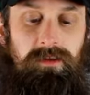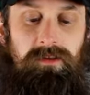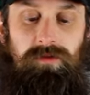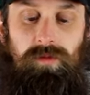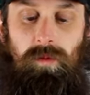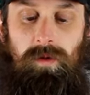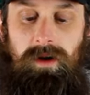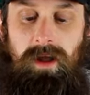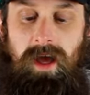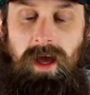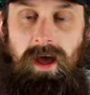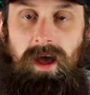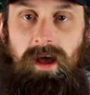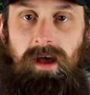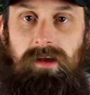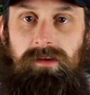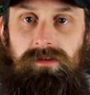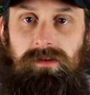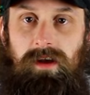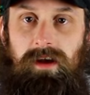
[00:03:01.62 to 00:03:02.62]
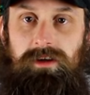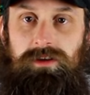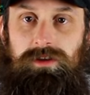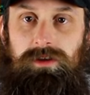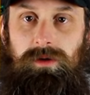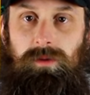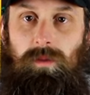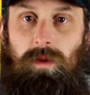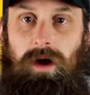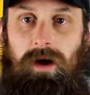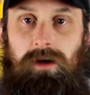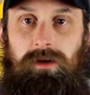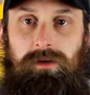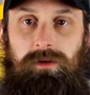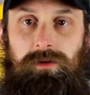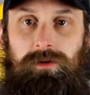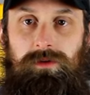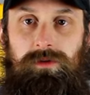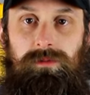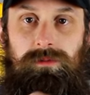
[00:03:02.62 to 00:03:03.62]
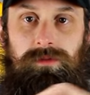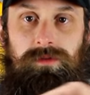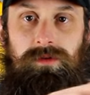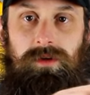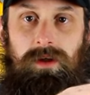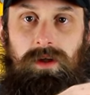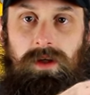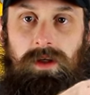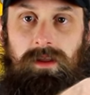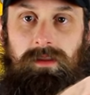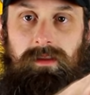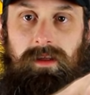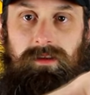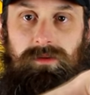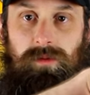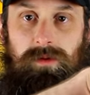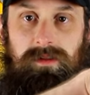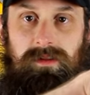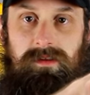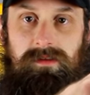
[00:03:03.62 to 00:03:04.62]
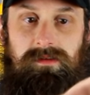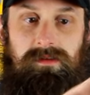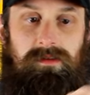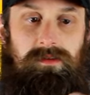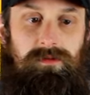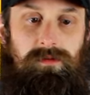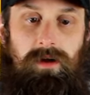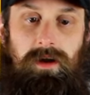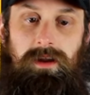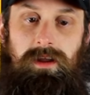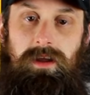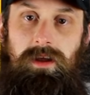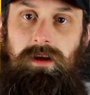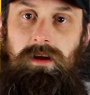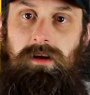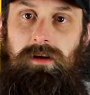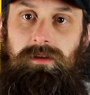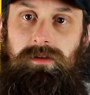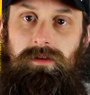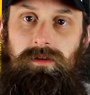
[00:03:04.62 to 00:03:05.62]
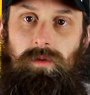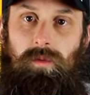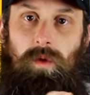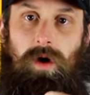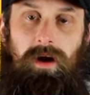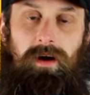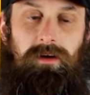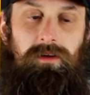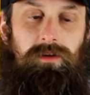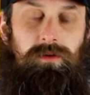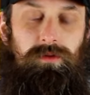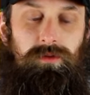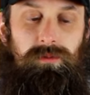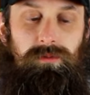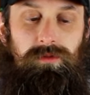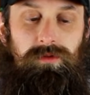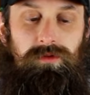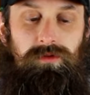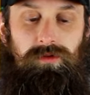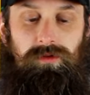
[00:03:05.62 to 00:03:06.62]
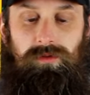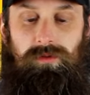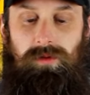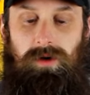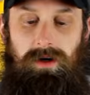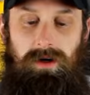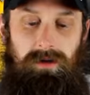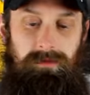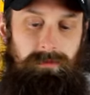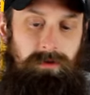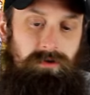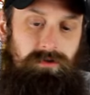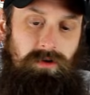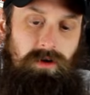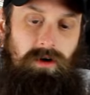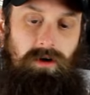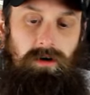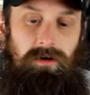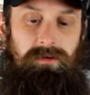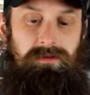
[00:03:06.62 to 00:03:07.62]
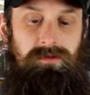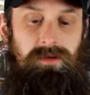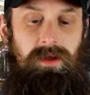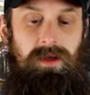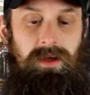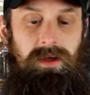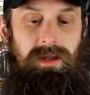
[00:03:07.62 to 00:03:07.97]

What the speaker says: This one has actually wire looms. That's what this is right here. The wire looms to, there's a harness.